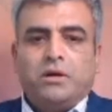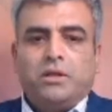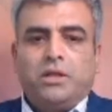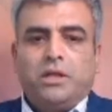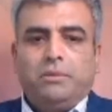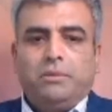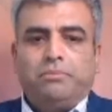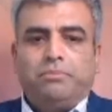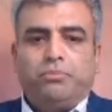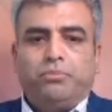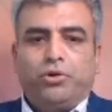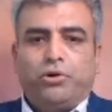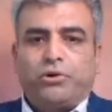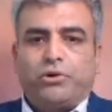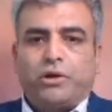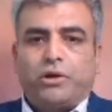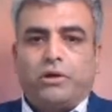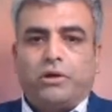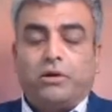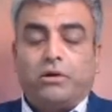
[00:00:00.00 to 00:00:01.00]
The
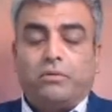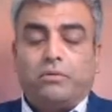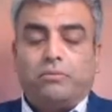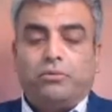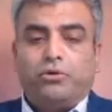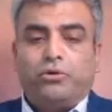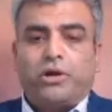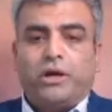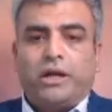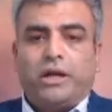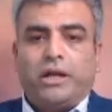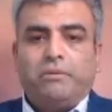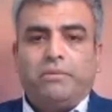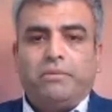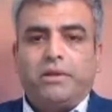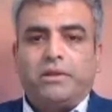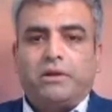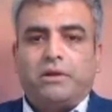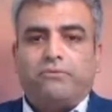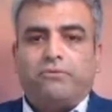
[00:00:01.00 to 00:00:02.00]
put writing
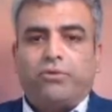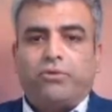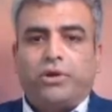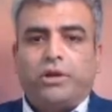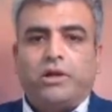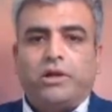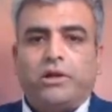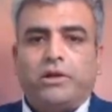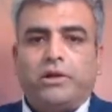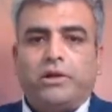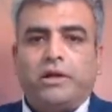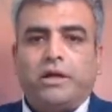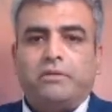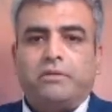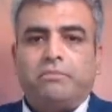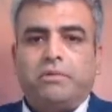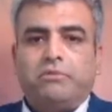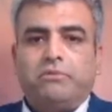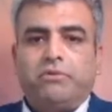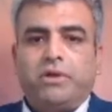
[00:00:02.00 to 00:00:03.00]
base at 1400
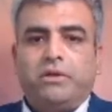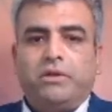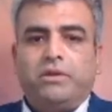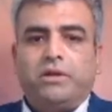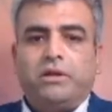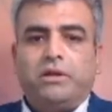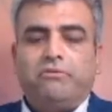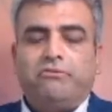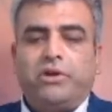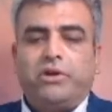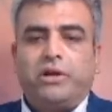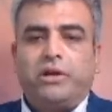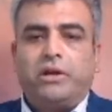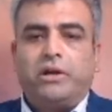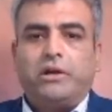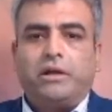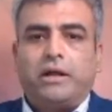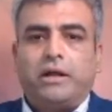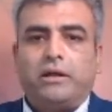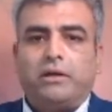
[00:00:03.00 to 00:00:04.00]
has been very
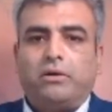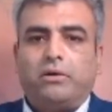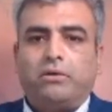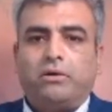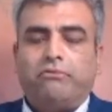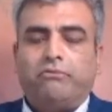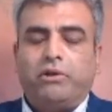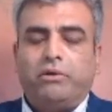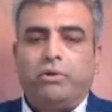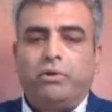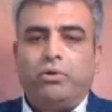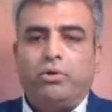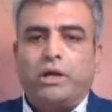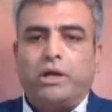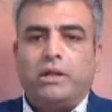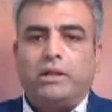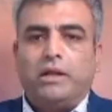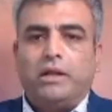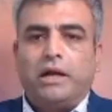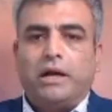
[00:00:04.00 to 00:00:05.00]
significant, and when we look
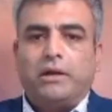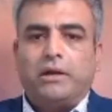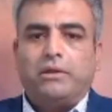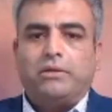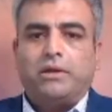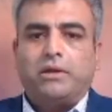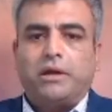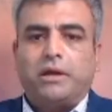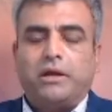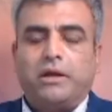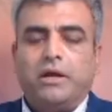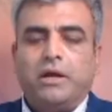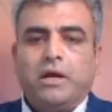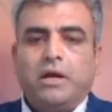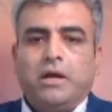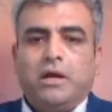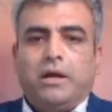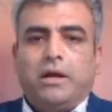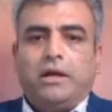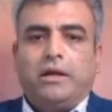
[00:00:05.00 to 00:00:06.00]
at the RSI,
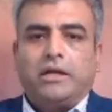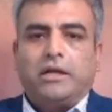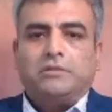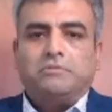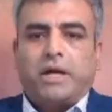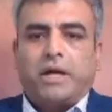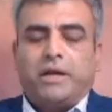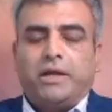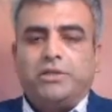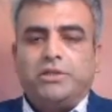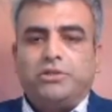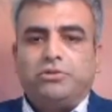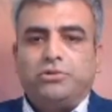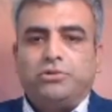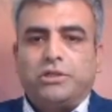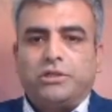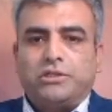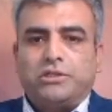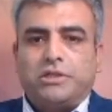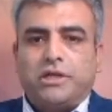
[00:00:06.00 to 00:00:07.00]
it has managed to
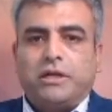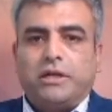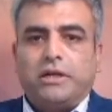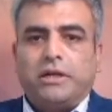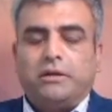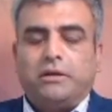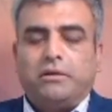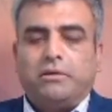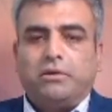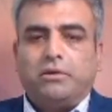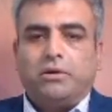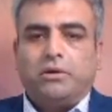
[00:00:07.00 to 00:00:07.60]
sustain and